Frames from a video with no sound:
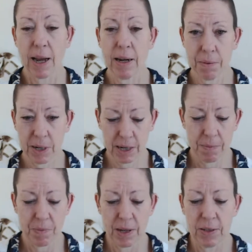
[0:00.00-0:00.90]

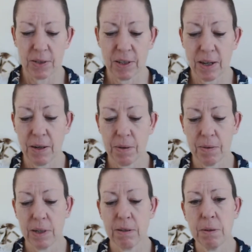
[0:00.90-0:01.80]
Anyway, so
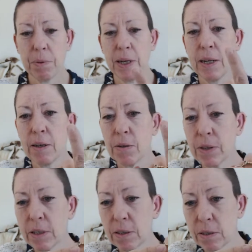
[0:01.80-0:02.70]
incredibly, I
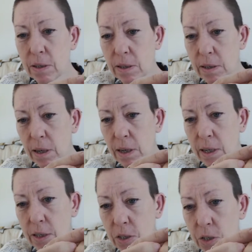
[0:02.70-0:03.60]
got this
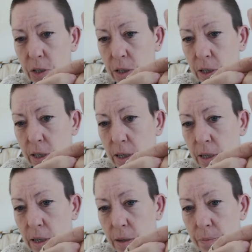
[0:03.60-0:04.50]
lush
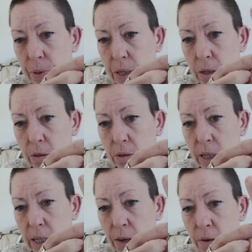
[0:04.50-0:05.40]
buckle,
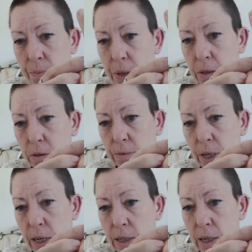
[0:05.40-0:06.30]
9-carat buckle
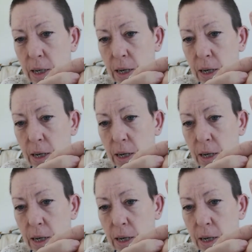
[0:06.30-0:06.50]
ring.